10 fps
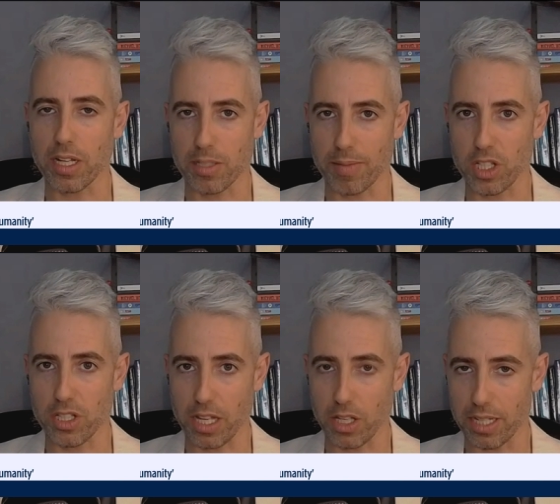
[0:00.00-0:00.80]
it as much
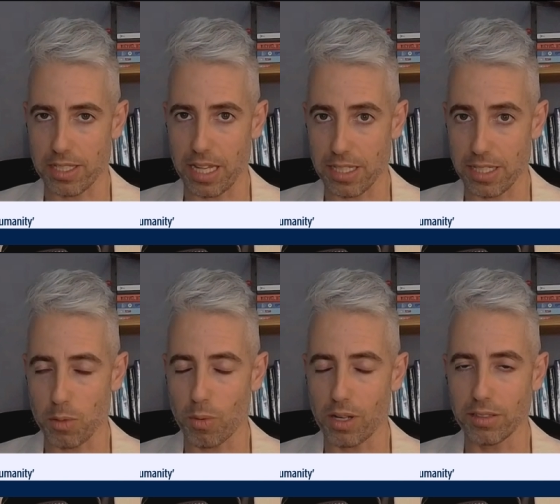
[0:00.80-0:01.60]
as they
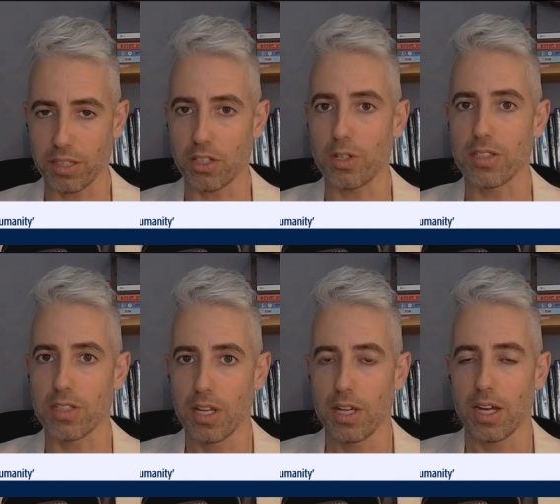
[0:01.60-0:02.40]
want, and there
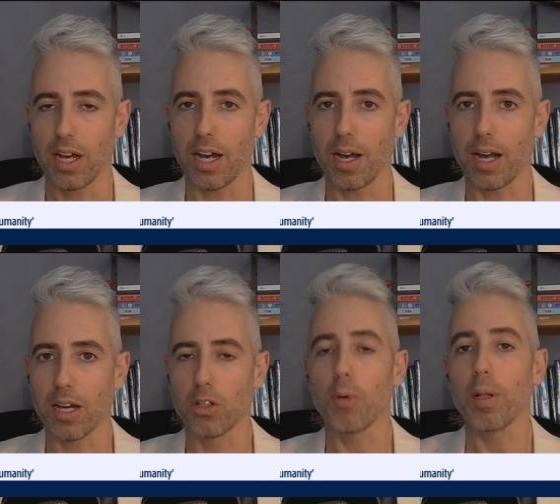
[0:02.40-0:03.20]
is
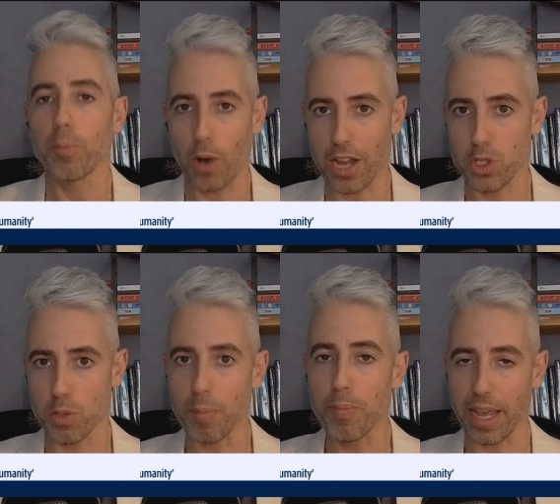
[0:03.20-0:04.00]
a global price
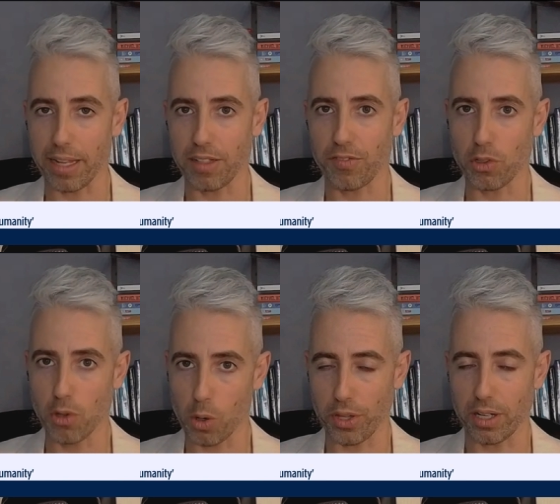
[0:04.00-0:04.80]
to be paid if you
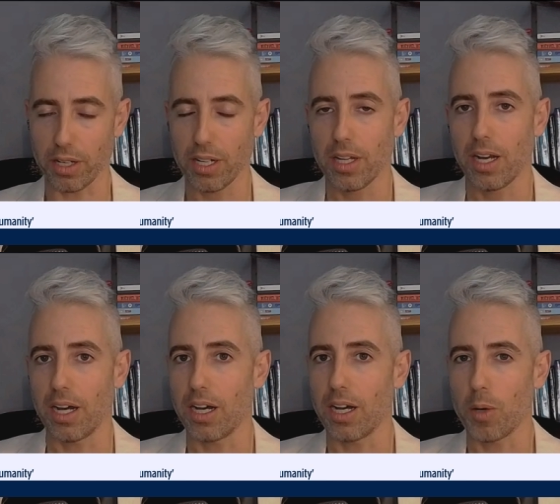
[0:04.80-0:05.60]
go there.
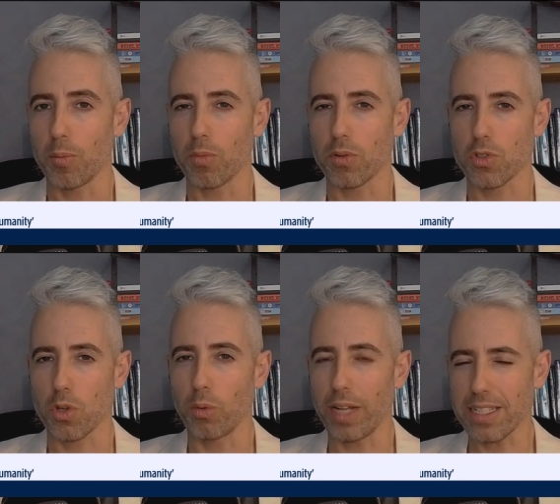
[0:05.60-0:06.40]
Right.
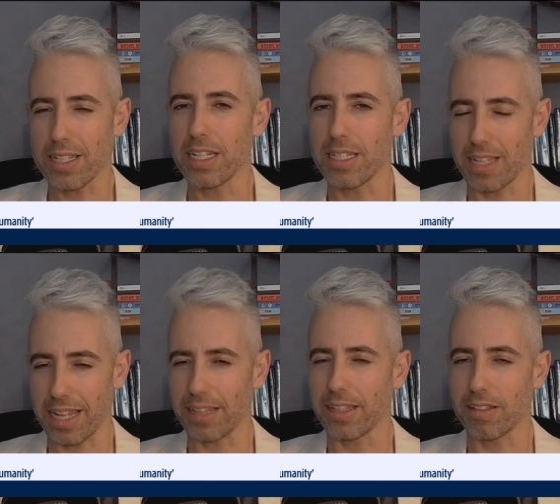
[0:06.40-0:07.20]
So let's
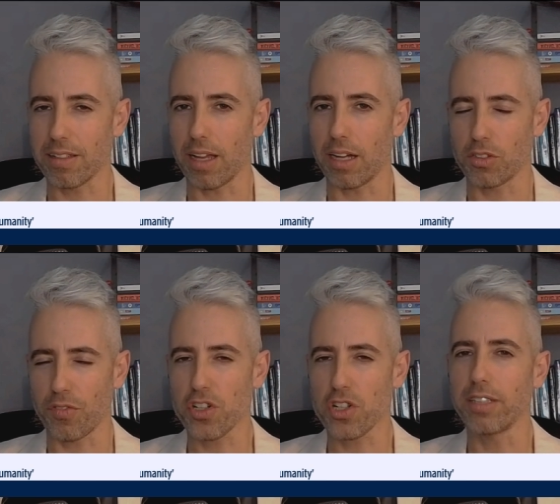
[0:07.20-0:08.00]
understand that
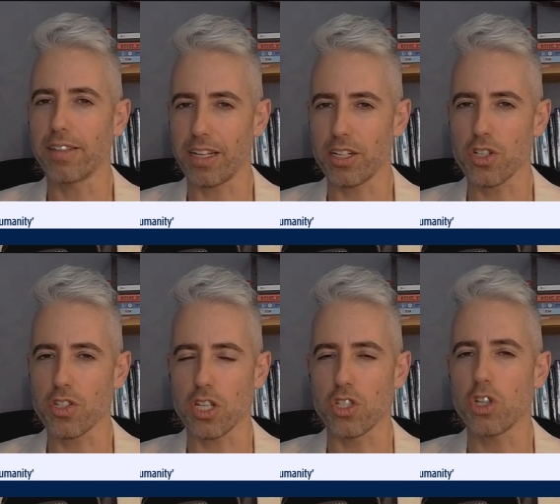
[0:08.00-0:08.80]
artificial
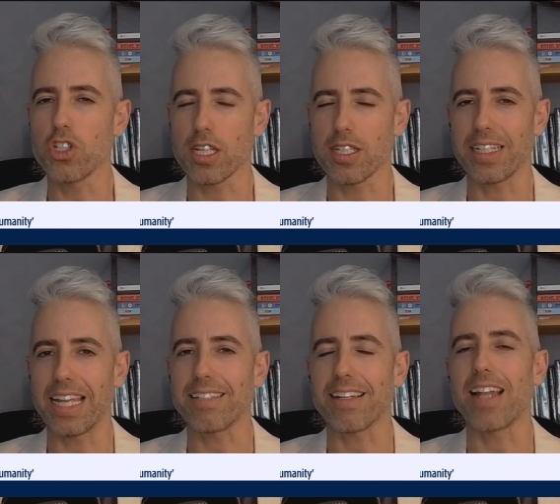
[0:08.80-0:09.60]
intelligence is not just
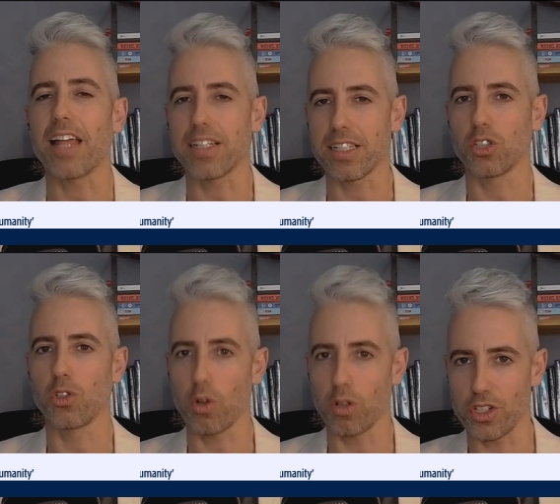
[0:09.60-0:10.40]
yet another
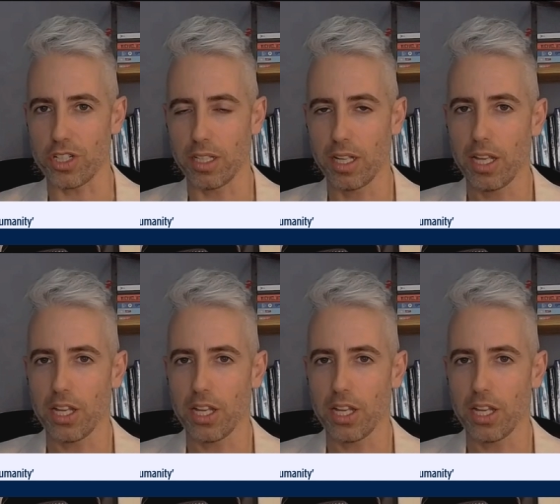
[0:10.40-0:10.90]
technology.